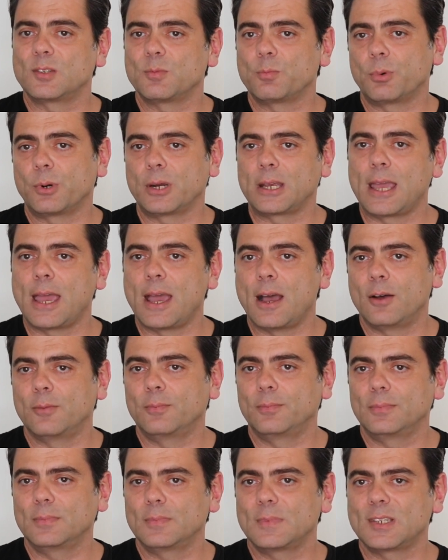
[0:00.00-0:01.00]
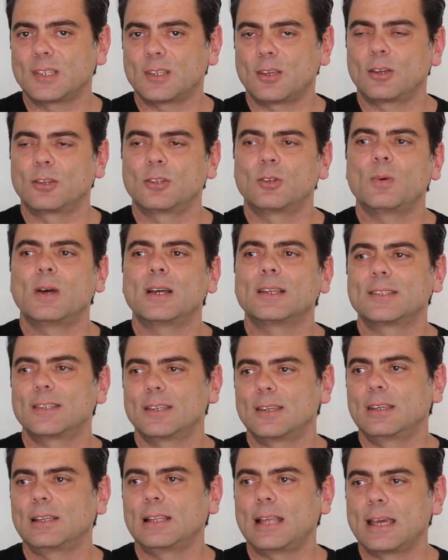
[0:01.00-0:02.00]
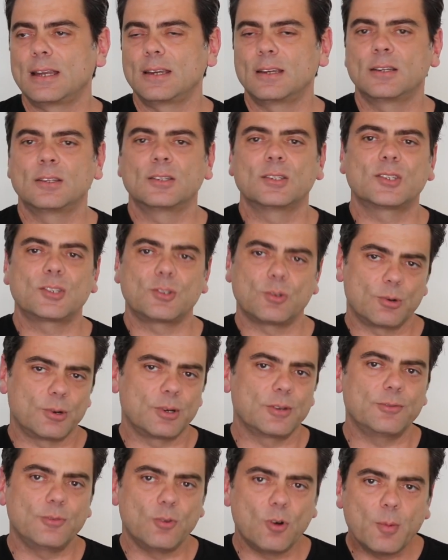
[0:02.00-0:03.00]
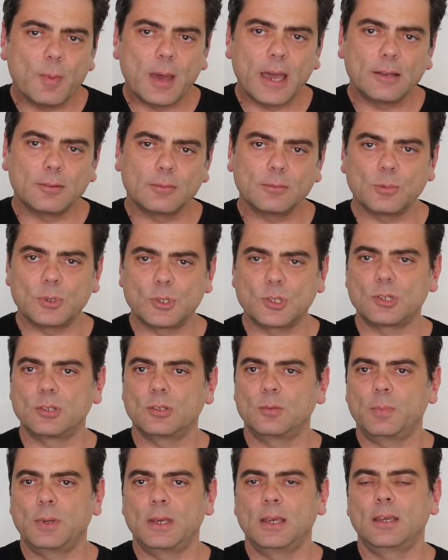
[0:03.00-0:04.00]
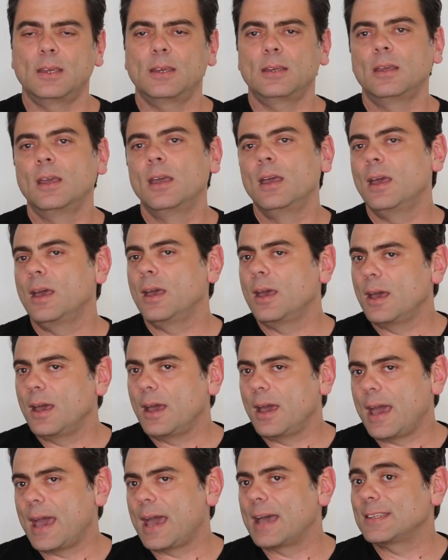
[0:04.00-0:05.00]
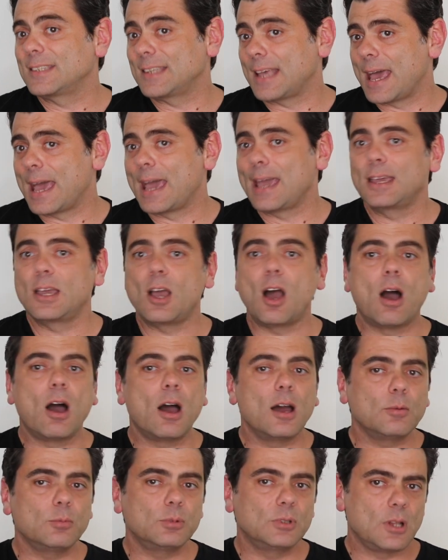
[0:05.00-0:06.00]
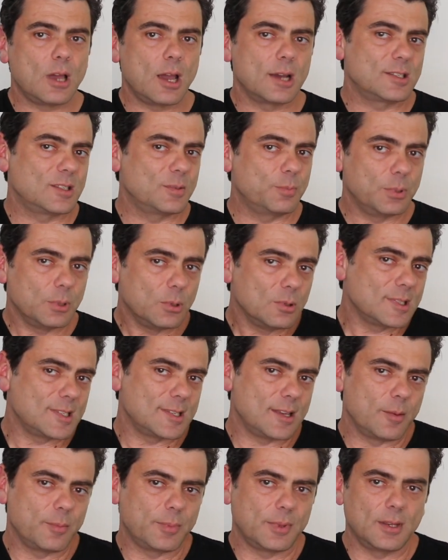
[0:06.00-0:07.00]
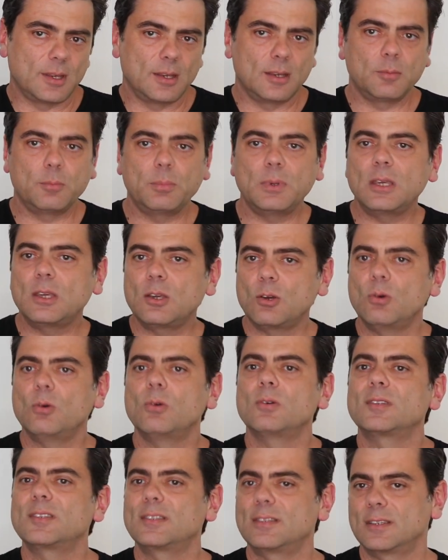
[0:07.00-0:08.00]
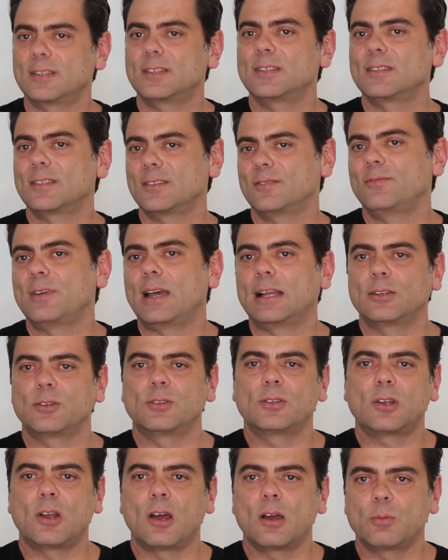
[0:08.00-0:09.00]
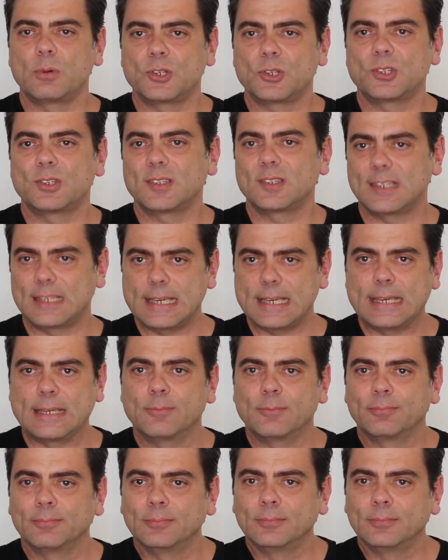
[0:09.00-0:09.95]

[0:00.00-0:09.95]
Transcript: to bring out. So you articulate it in a story format, which could be, I would like to build something because this is the value that I wish to see.